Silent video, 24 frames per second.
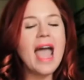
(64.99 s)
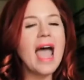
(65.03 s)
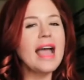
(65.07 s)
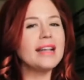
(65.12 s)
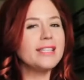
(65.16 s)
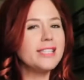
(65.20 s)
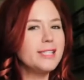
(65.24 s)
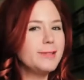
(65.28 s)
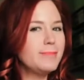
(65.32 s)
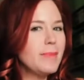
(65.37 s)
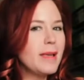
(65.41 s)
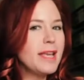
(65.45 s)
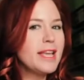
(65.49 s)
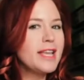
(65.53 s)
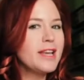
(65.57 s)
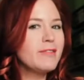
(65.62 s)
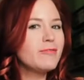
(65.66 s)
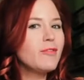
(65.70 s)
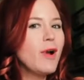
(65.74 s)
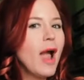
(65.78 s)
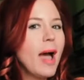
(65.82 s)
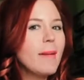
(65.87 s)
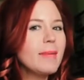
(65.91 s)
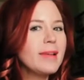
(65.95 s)
And speaking
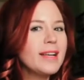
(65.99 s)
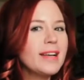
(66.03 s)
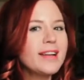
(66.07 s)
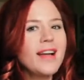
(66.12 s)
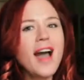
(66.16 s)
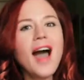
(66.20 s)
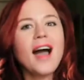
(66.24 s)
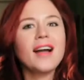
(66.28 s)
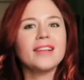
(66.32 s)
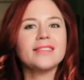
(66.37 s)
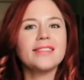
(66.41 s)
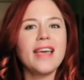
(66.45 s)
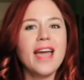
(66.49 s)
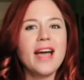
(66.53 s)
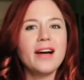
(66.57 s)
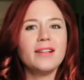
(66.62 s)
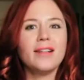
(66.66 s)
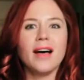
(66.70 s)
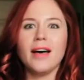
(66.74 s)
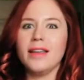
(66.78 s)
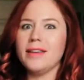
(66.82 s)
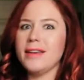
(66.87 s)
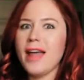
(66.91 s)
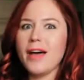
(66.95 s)
of grabbing a
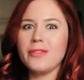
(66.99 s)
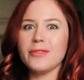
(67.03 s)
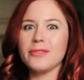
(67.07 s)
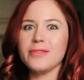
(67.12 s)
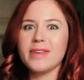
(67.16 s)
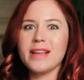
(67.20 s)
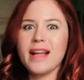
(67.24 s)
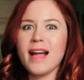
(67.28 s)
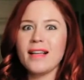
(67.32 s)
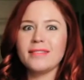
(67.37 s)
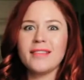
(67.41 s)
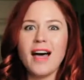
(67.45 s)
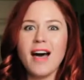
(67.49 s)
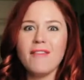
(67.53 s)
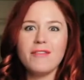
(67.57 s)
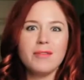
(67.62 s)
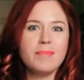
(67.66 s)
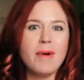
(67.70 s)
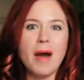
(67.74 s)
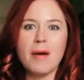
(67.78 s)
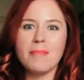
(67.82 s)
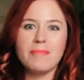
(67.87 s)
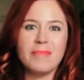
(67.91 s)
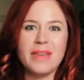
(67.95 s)
cocktail, another thing I love
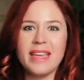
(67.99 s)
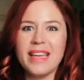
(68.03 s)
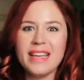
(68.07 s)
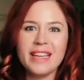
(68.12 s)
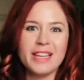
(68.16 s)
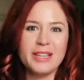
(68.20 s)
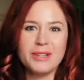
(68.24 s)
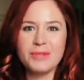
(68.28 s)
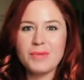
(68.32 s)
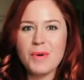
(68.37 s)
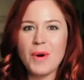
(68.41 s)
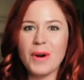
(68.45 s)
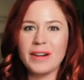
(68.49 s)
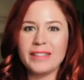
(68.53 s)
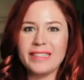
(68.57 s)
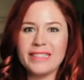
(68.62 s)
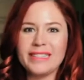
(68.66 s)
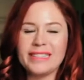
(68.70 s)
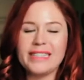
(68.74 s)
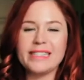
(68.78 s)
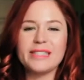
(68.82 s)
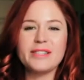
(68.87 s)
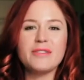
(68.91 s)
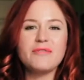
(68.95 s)
about being in New
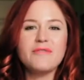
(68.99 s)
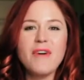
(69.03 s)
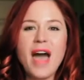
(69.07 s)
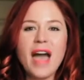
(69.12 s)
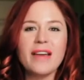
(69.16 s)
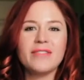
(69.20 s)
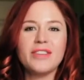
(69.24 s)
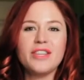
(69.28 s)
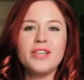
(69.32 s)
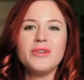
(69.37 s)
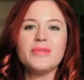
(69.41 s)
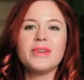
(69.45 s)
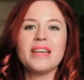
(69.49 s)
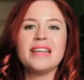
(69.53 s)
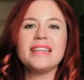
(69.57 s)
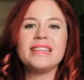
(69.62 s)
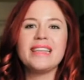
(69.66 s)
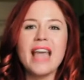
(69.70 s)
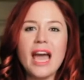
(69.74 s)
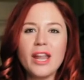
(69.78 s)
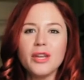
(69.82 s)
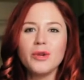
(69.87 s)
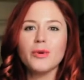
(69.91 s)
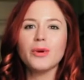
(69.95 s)
Orleans is the fact that you can
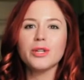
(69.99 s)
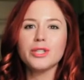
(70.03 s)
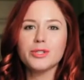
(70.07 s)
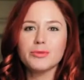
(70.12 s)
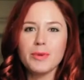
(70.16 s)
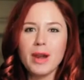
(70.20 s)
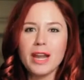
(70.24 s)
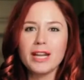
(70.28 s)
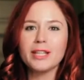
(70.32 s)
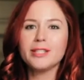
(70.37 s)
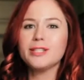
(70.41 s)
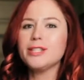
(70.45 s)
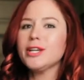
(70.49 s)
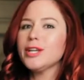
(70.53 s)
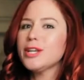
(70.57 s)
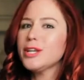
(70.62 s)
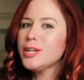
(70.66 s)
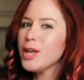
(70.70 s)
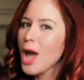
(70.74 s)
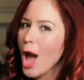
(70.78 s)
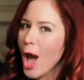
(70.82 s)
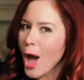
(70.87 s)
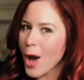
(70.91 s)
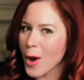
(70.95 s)
get your drink to
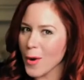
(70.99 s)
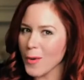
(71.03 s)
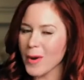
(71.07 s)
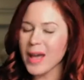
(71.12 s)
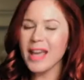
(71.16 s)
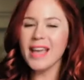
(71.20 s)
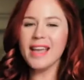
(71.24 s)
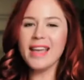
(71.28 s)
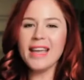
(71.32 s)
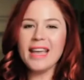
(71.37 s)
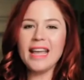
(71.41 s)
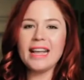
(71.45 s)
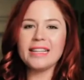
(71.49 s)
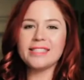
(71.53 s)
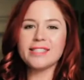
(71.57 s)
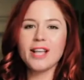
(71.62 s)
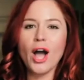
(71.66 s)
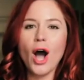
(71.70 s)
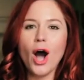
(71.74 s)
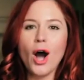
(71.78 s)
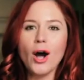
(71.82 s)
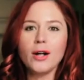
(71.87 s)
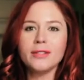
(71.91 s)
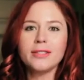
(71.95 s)
go. It's
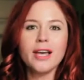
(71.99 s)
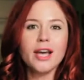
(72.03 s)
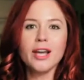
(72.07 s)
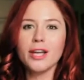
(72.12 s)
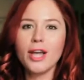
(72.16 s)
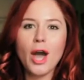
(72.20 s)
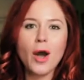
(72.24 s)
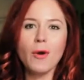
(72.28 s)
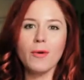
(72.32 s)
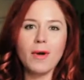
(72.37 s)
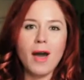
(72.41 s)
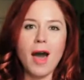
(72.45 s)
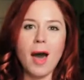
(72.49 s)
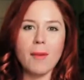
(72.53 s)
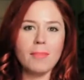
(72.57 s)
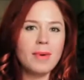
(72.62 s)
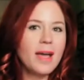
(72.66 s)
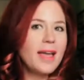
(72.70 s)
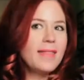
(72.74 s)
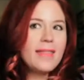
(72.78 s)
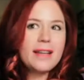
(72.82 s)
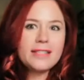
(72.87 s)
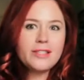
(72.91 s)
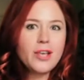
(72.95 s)
called a go cup.
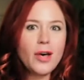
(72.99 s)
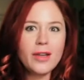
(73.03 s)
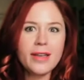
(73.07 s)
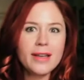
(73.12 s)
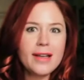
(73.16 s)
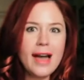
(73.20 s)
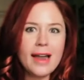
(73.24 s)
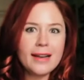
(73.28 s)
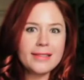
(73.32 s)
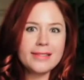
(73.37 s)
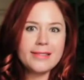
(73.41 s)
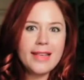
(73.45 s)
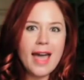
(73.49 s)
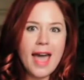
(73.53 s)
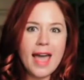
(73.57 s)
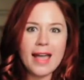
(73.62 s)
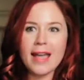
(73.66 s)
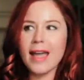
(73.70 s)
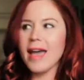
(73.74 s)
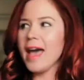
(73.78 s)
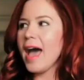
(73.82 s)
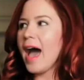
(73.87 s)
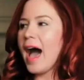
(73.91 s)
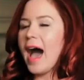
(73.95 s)
That's all you gotta
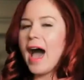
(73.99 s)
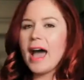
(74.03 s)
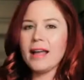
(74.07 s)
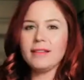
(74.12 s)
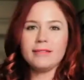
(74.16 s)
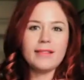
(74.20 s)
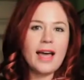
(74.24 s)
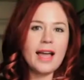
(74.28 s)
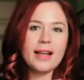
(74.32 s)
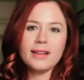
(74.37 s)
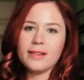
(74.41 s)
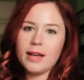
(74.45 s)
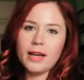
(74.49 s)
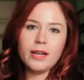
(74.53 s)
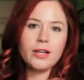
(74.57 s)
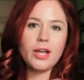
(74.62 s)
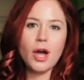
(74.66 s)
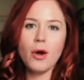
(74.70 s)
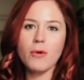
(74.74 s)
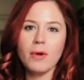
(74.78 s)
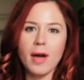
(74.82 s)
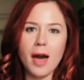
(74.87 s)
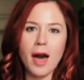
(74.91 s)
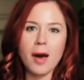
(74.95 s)
say. I'd like a
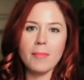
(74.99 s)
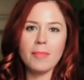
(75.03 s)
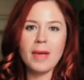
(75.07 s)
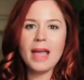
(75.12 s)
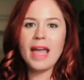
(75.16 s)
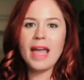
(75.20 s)
go cup.